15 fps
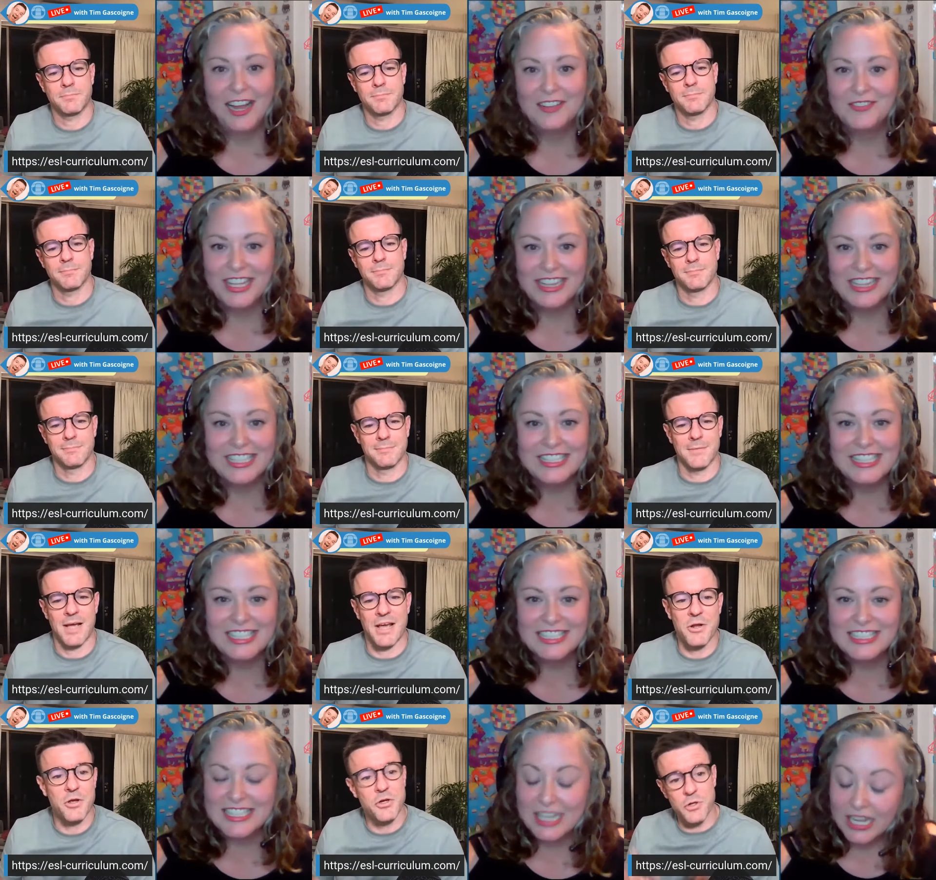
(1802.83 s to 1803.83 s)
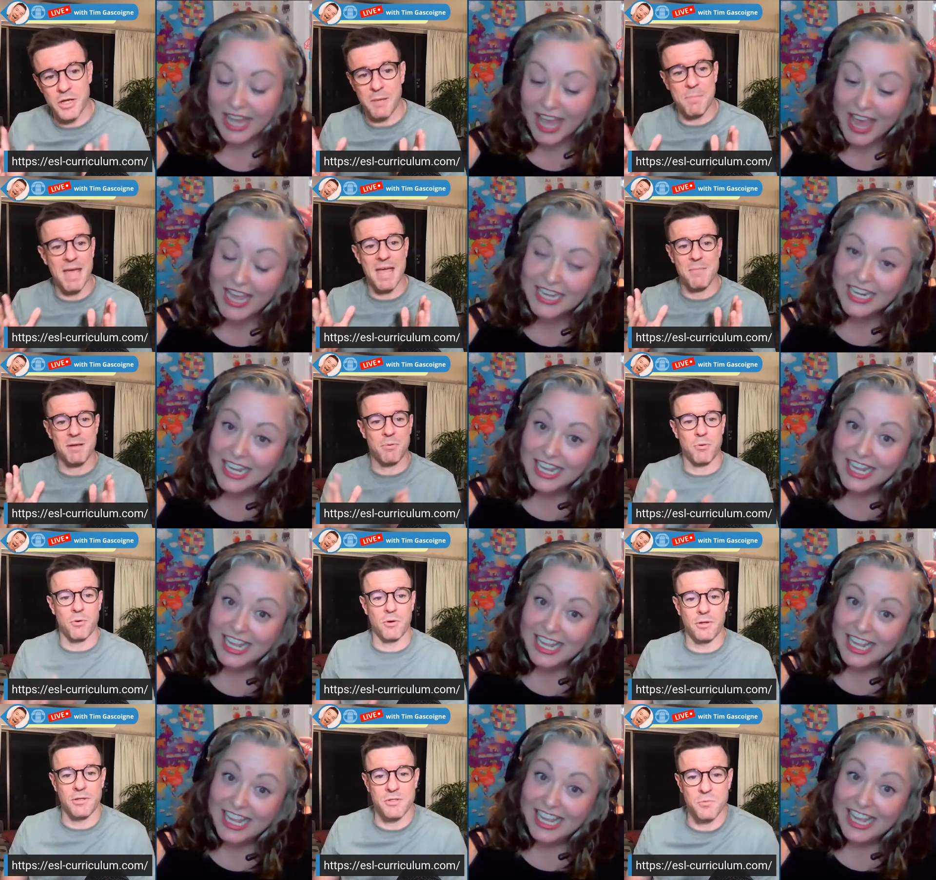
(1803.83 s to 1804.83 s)
Speaker 1: I mean, this. I know you're doing a
Speaker 2: payment
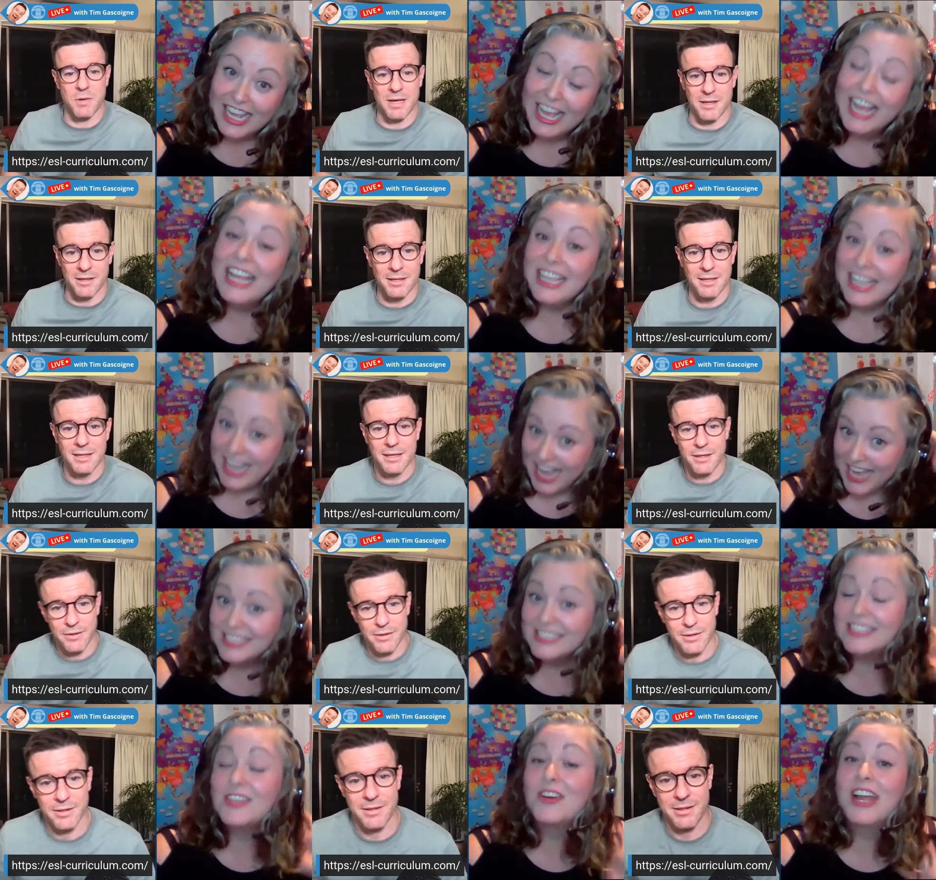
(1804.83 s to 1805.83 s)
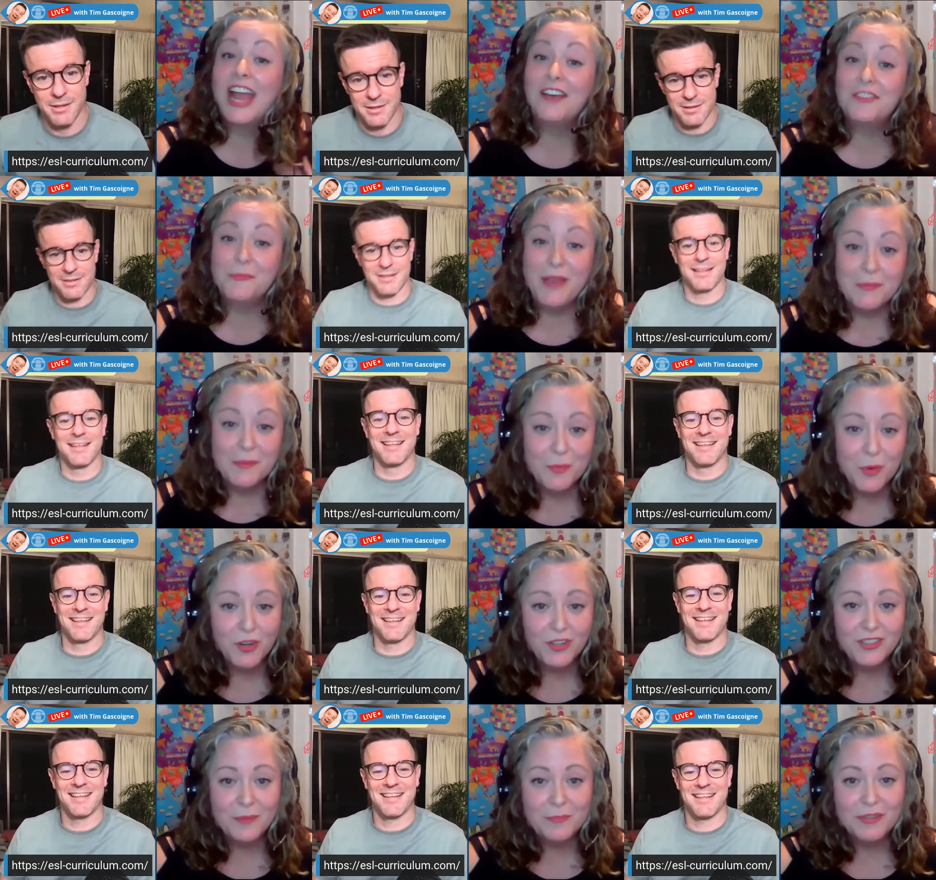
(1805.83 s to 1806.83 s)
portal as well.
Speaker 1: Yeah. So I have a payment
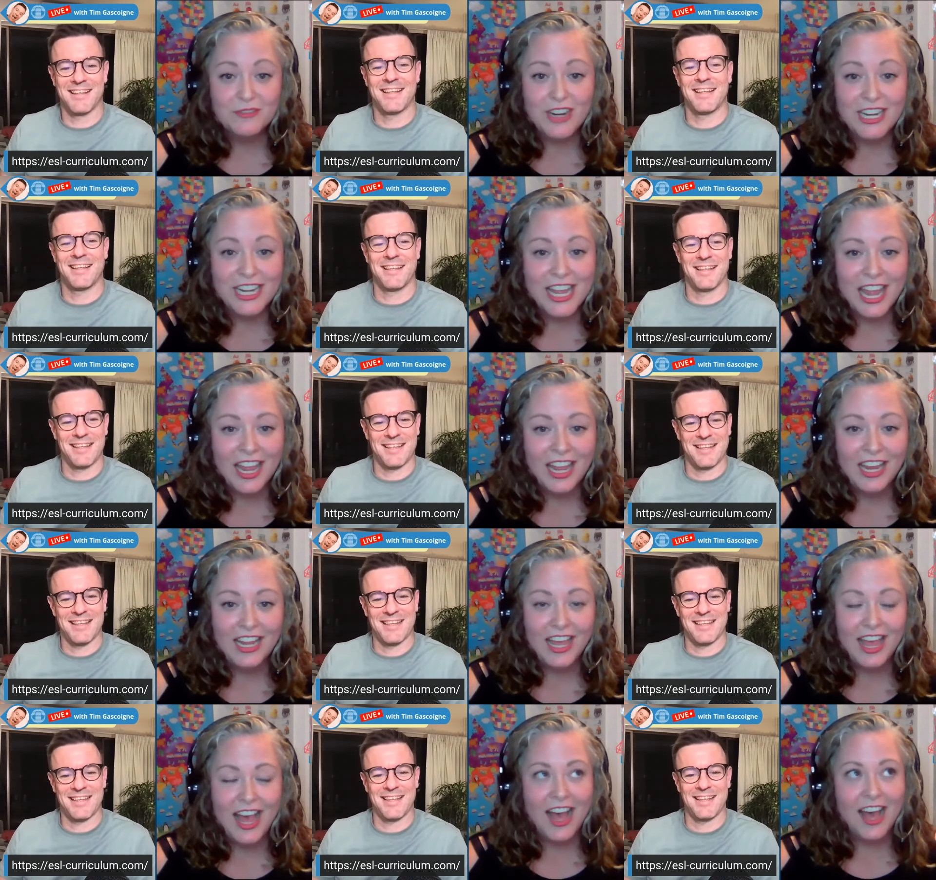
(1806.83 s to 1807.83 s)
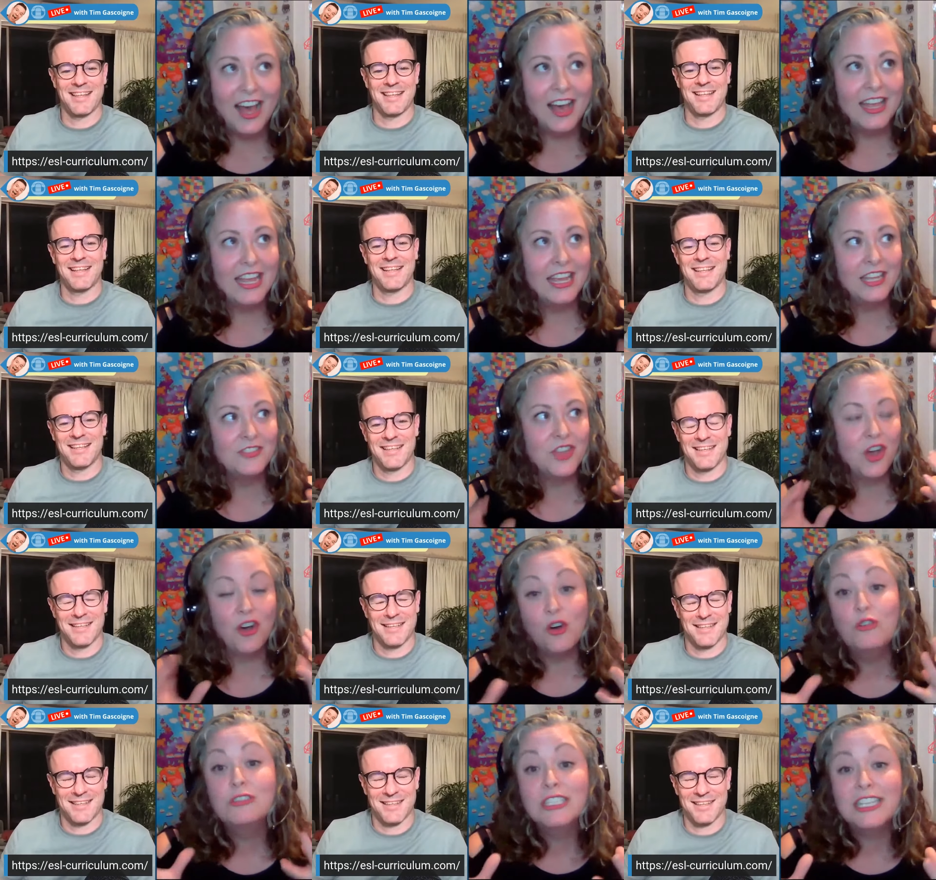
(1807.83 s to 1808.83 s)
portal up and running. Uh, it's
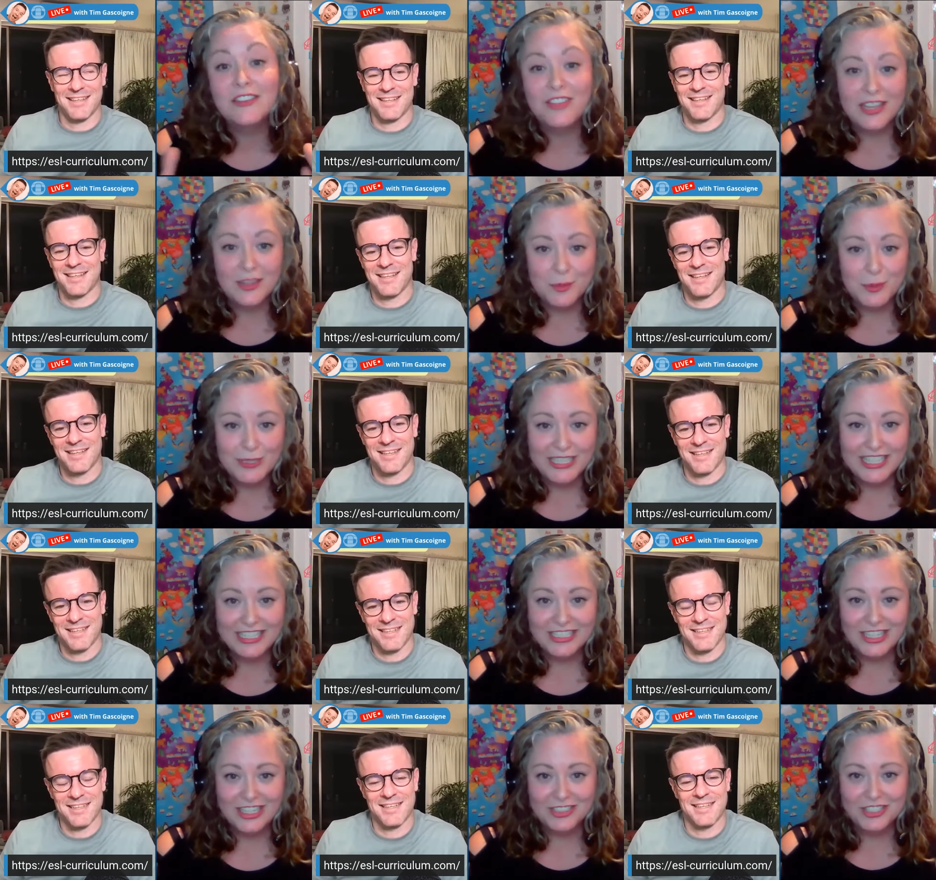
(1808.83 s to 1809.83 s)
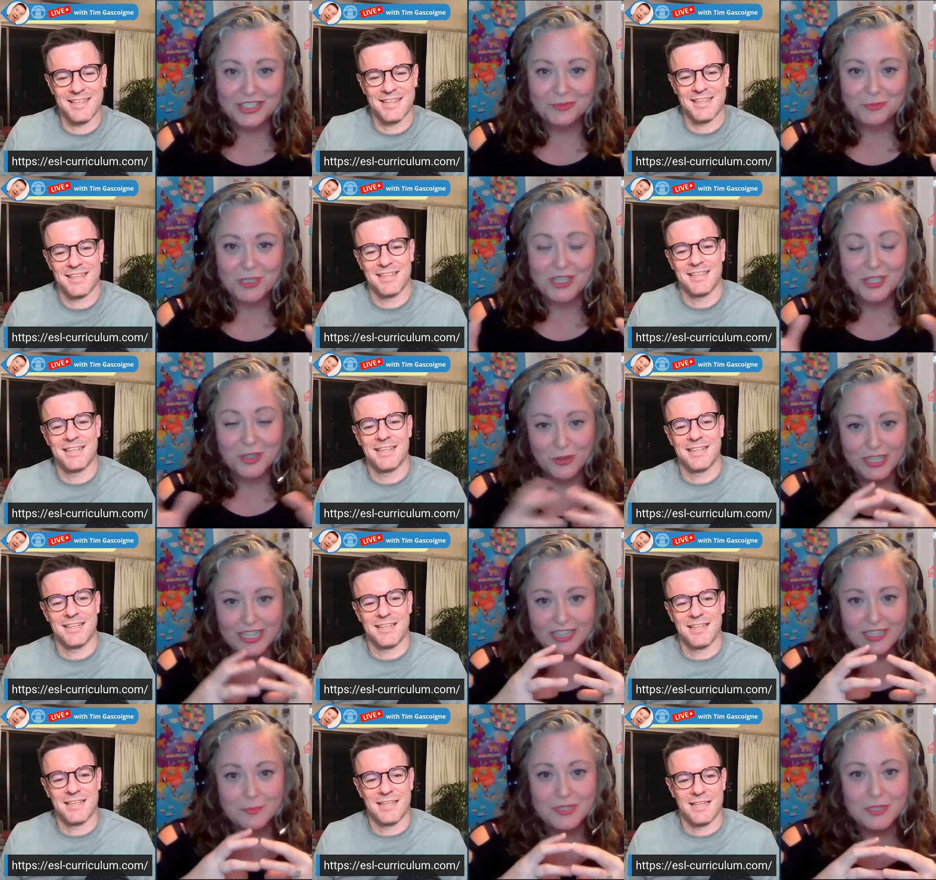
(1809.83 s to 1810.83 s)
only available in conjunction with a
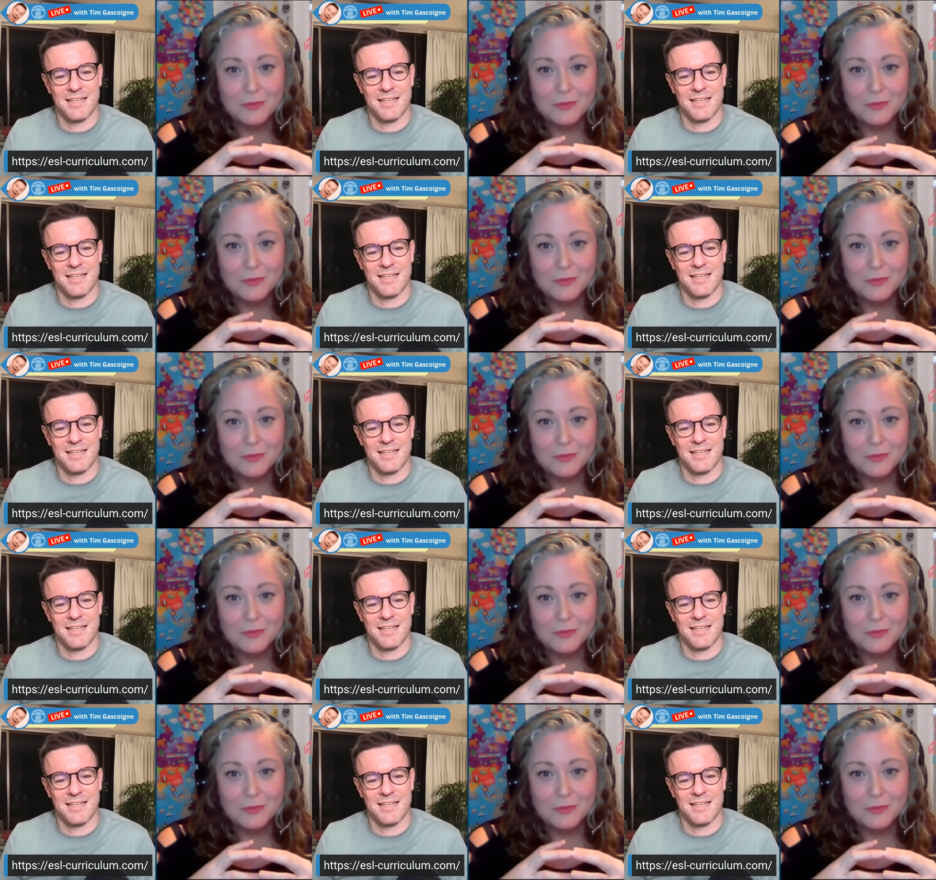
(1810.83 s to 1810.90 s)
curriculum